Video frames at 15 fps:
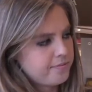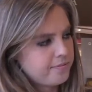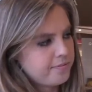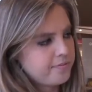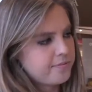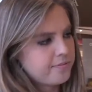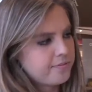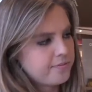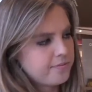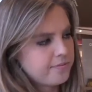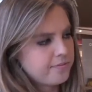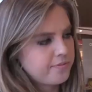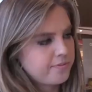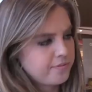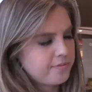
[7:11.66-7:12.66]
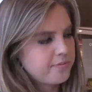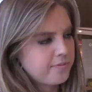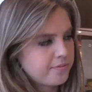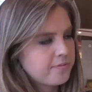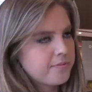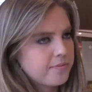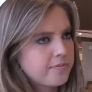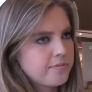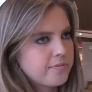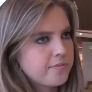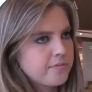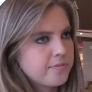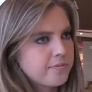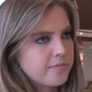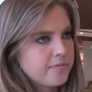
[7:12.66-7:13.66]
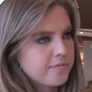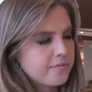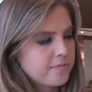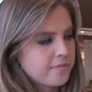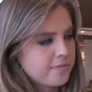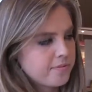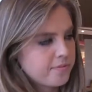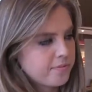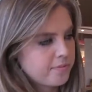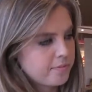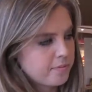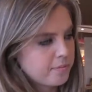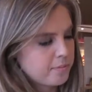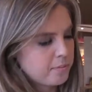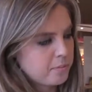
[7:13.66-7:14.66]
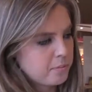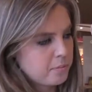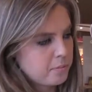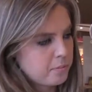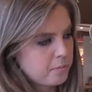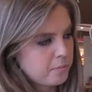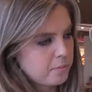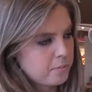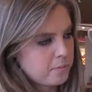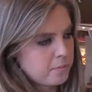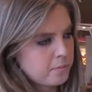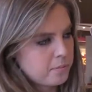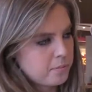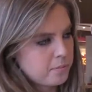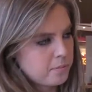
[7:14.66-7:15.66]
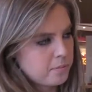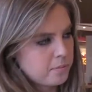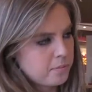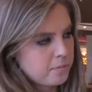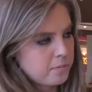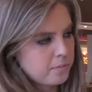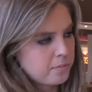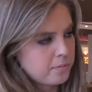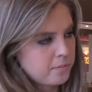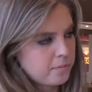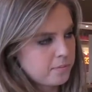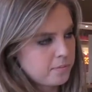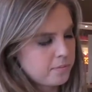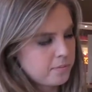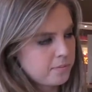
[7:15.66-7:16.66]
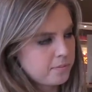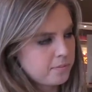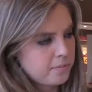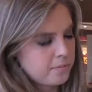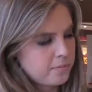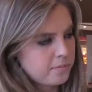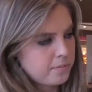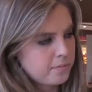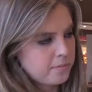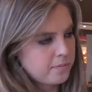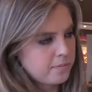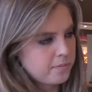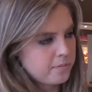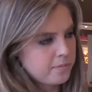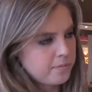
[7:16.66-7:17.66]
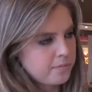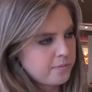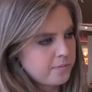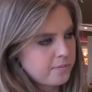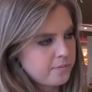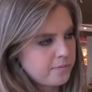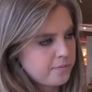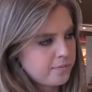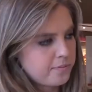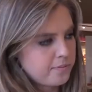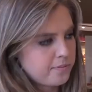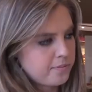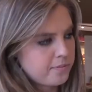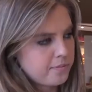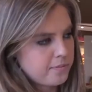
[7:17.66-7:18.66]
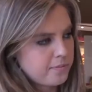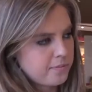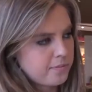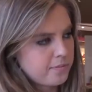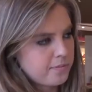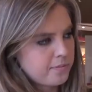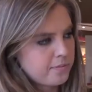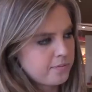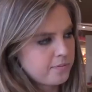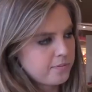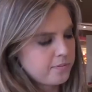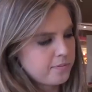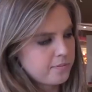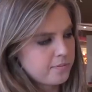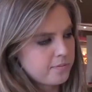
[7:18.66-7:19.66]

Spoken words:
The person shown says nothing.